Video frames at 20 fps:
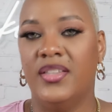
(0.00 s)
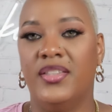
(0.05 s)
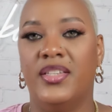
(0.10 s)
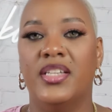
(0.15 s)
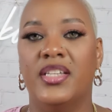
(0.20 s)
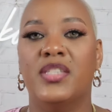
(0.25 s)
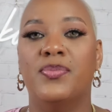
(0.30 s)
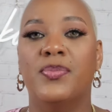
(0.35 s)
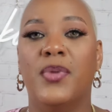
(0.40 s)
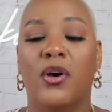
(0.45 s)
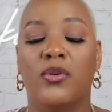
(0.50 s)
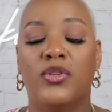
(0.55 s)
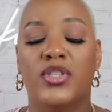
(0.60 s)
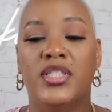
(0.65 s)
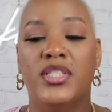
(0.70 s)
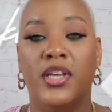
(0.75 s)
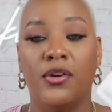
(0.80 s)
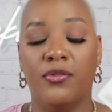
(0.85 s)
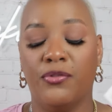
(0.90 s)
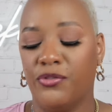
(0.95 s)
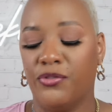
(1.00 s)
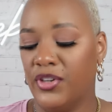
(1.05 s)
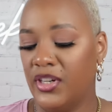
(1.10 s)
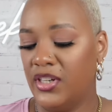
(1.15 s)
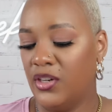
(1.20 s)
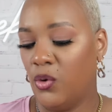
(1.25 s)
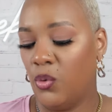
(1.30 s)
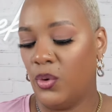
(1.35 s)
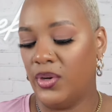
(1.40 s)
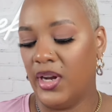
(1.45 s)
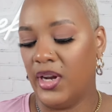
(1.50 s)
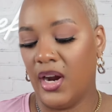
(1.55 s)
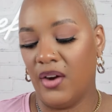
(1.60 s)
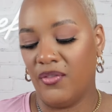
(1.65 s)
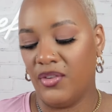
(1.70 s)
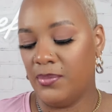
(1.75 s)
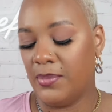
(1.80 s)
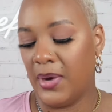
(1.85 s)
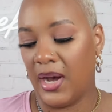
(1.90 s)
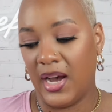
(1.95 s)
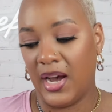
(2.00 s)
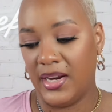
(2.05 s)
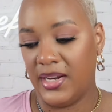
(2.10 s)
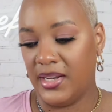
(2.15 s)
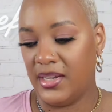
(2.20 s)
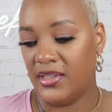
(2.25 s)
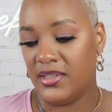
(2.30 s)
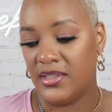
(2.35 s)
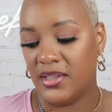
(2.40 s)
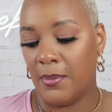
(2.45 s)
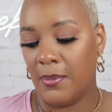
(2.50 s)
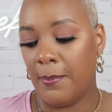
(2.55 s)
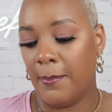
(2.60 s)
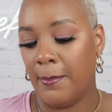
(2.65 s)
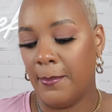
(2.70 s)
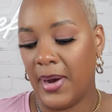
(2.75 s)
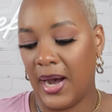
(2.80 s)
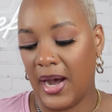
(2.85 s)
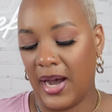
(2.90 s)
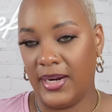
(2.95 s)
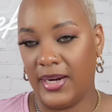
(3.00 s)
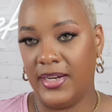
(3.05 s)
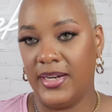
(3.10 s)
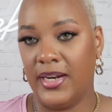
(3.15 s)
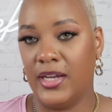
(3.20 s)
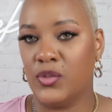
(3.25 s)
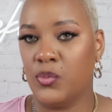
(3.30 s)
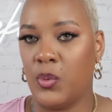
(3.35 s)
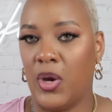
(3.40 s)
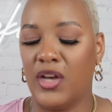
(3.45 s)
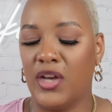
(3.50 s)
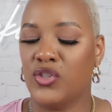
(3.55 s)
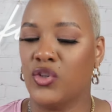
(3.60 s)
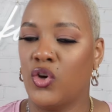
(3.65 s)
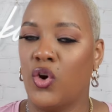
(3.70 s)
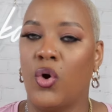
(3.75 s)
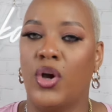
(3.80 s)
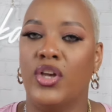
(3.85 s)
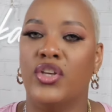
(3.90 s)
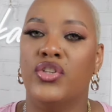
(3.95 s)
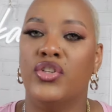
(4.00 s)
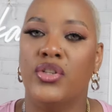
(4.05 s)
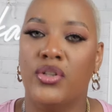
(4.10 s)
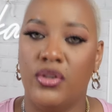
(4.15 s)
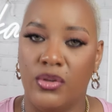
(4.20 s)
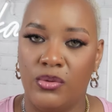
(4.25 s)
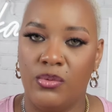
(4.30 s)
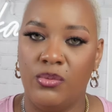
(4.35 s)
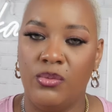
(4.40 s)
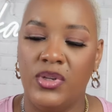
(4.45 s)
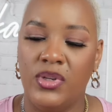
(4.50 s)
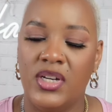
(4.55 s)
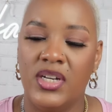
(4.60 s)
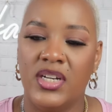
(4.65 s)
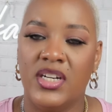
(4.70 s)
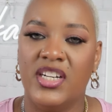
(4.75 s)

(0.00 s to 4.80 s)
This smells different on everybody's body. That's why it's called You.